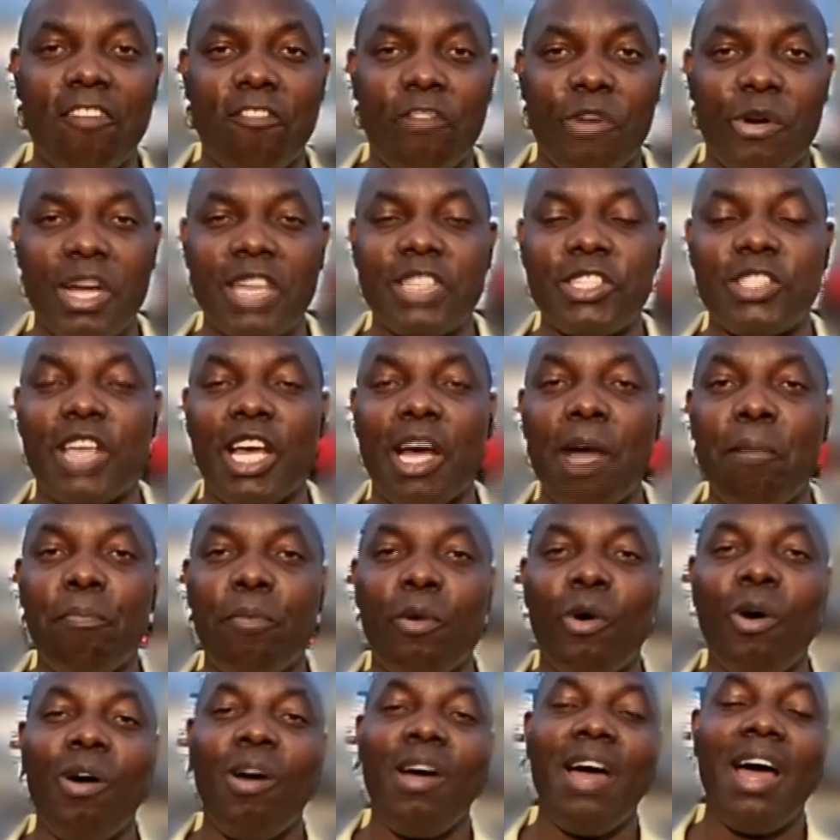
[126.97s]
For
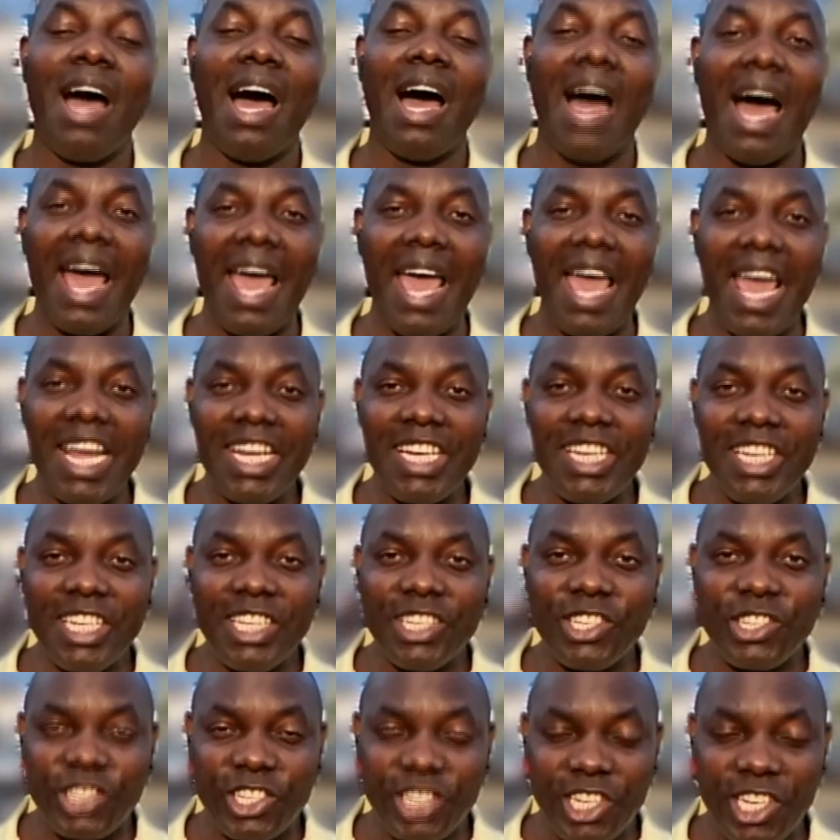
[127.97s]
example,
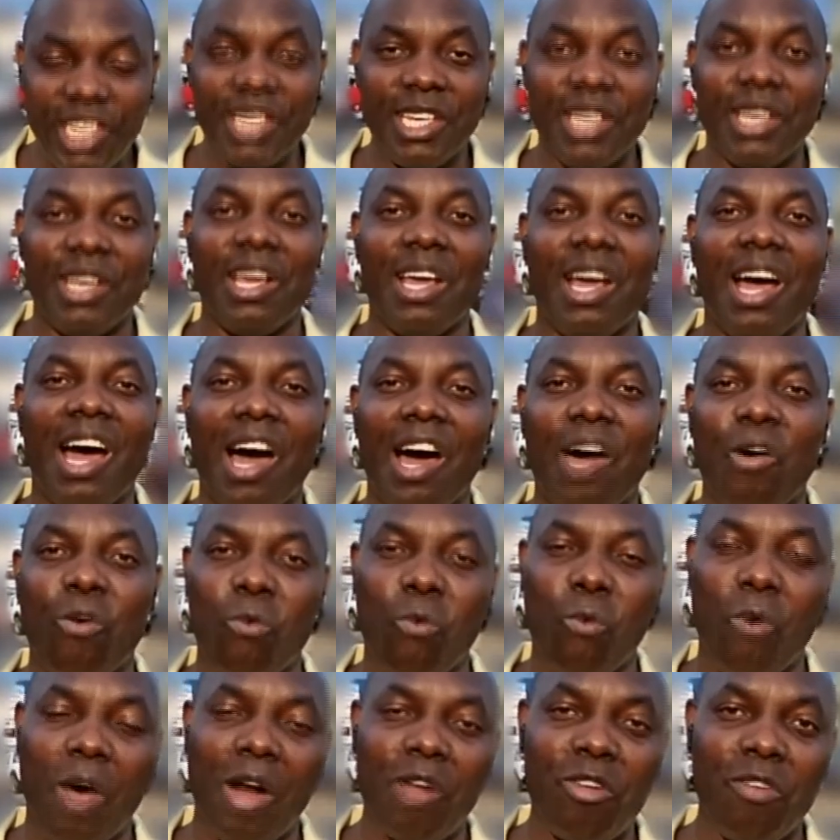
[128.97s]
NDC,
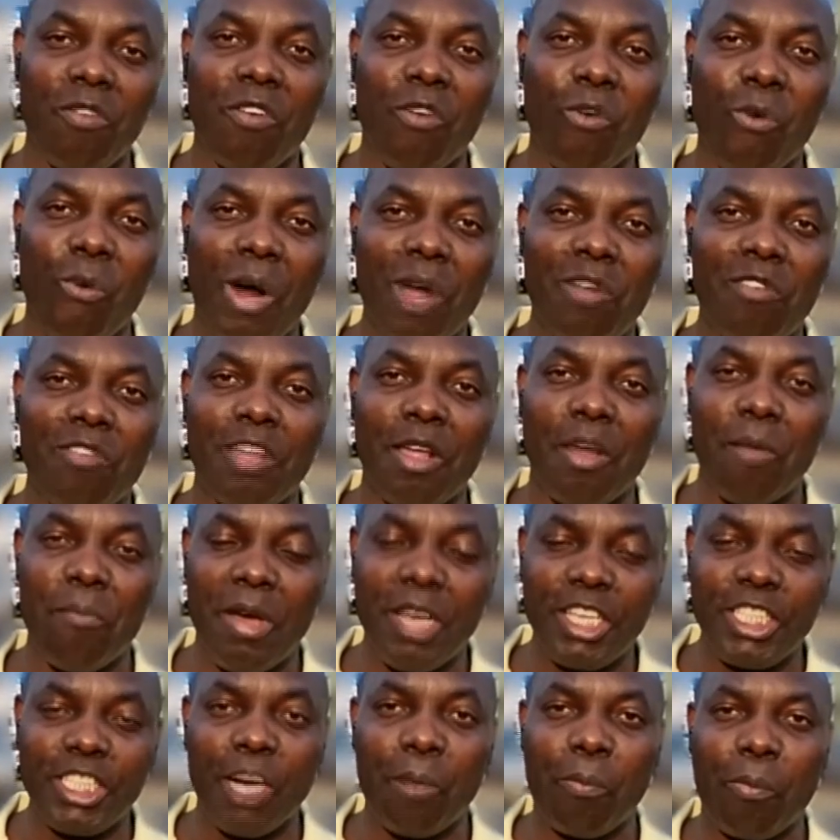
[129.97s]
one of the
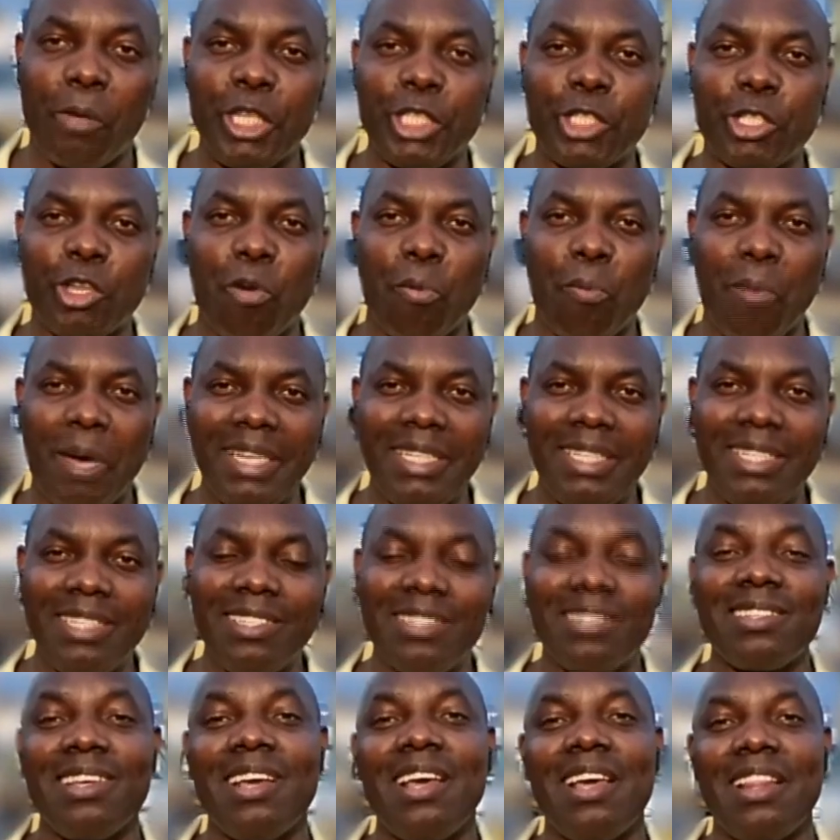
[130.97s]
major political
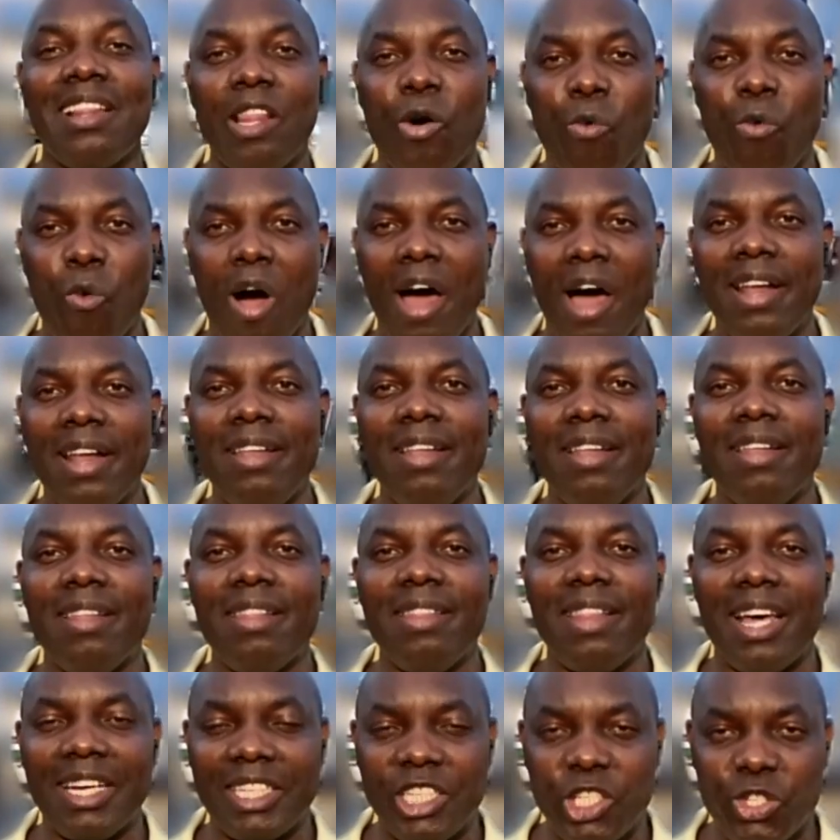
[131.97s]
parties, the one
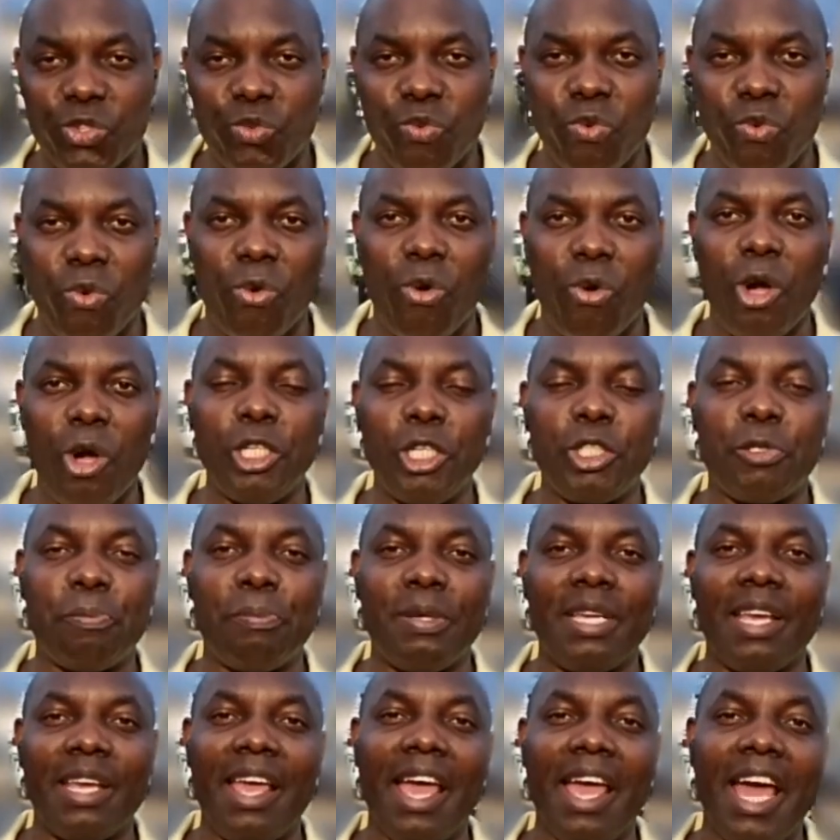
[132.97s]
that is going to
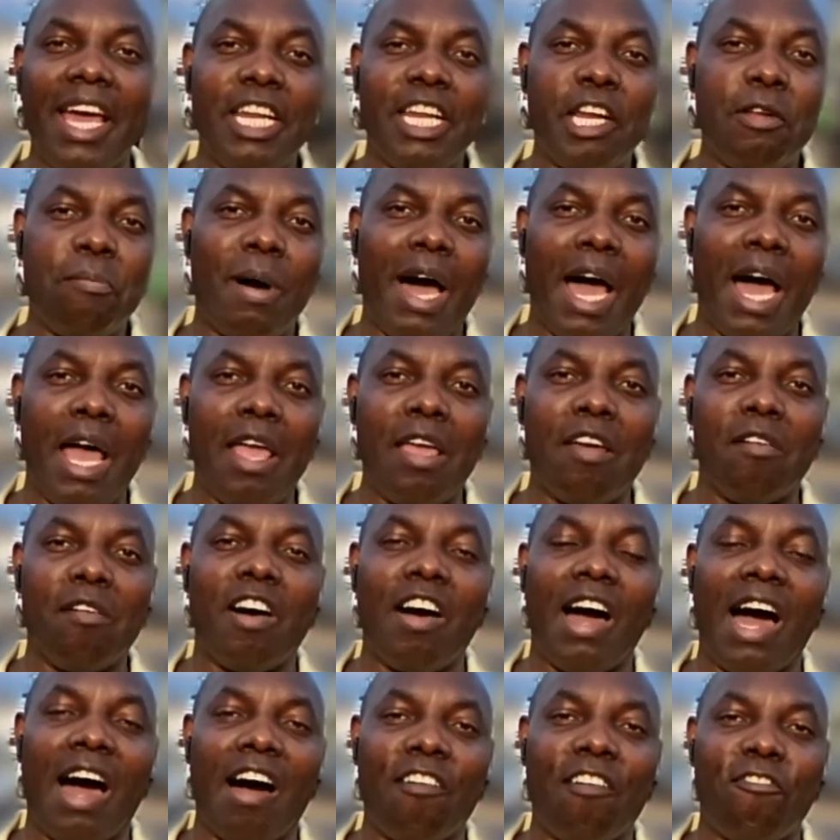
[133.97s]
be headed by
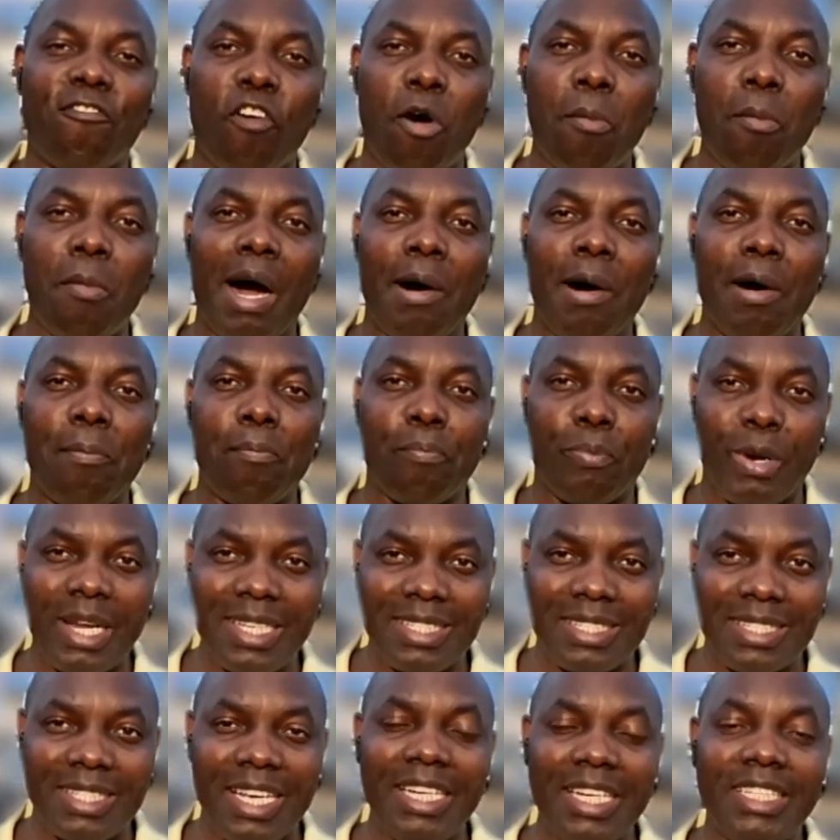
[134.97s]
former
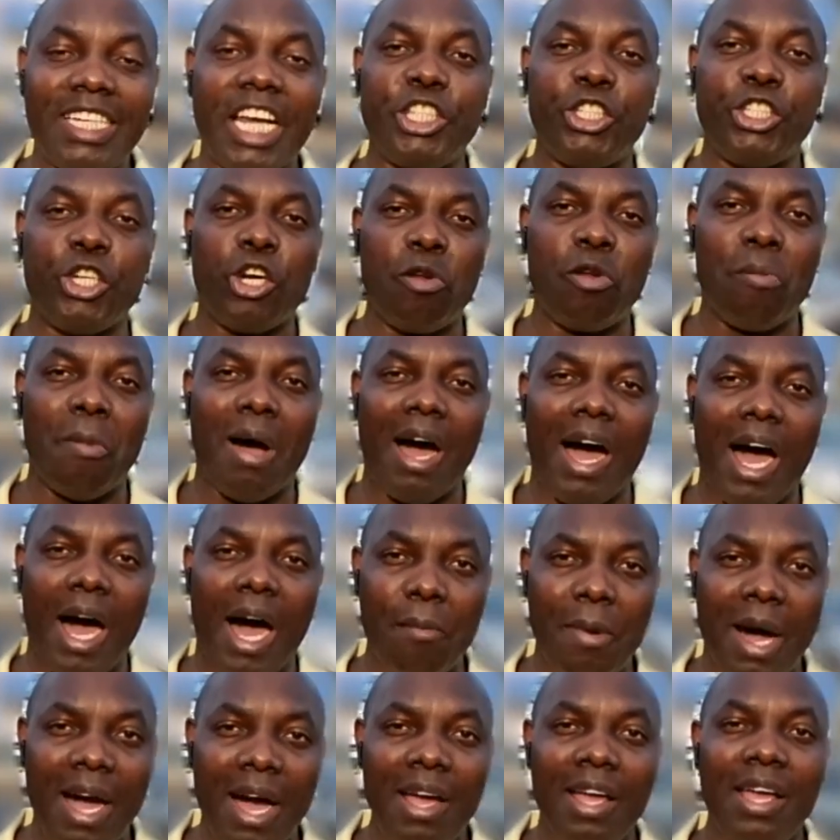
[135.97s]
President John
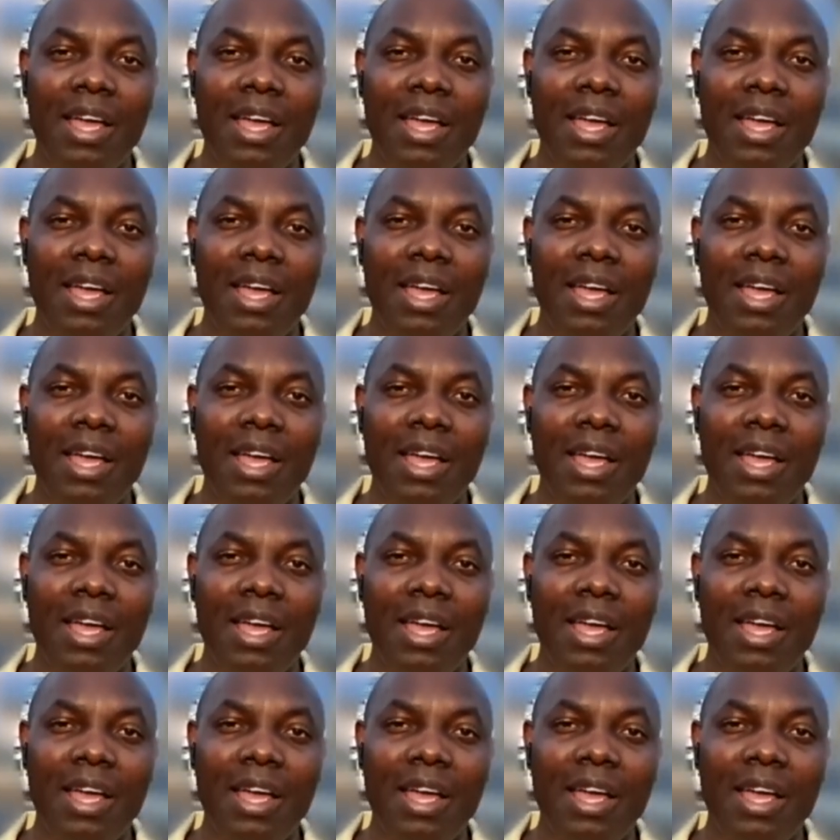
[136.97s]
Mahama,